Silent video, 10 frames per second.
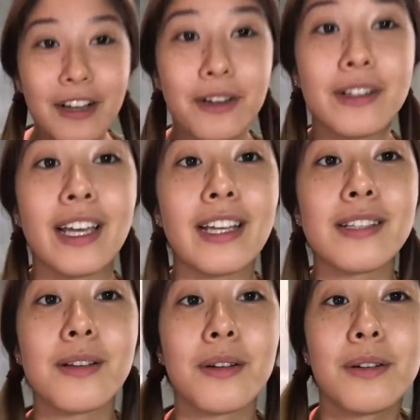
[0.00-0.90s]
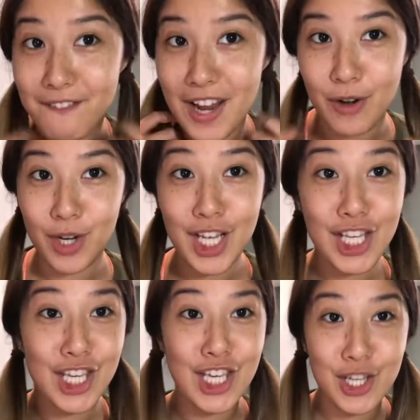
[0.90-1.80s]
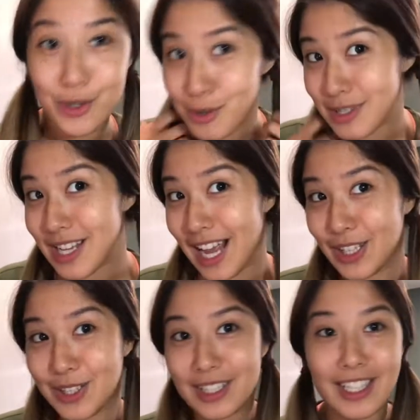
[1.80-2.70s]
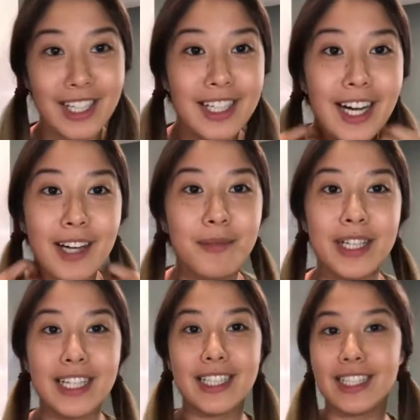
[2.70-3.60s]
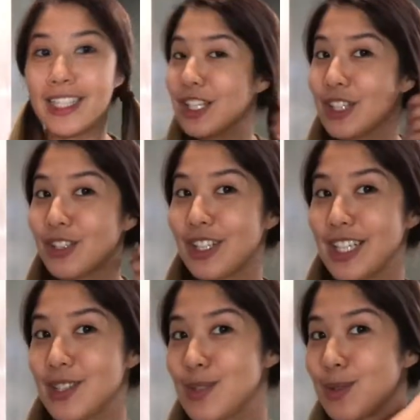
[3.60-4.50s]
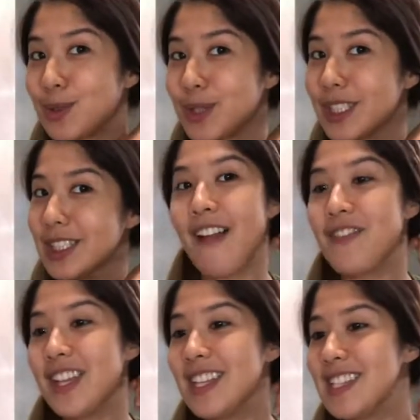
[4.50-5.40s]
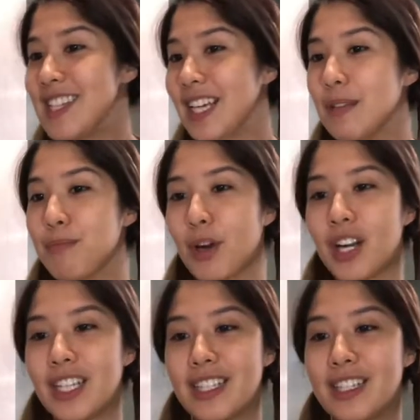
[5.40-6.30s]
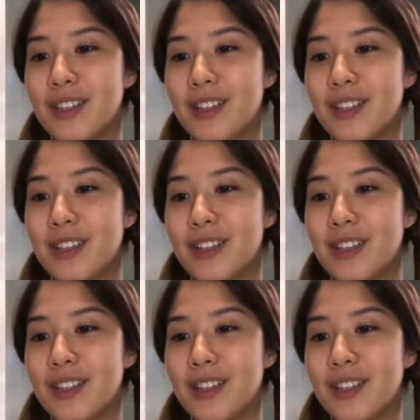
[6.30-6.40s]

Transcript: Okay, so very cute. I look like I'm in grade school. And then the second part,